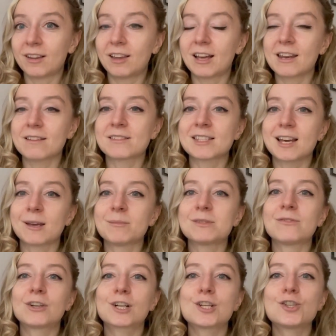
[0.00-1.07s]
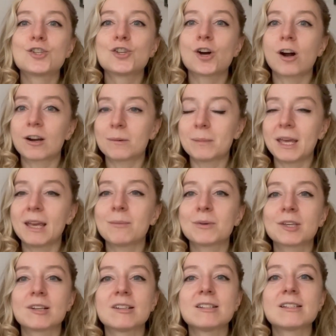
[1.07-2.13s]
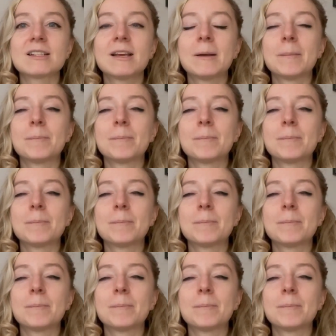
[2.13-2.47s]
a lot of times, very charming, because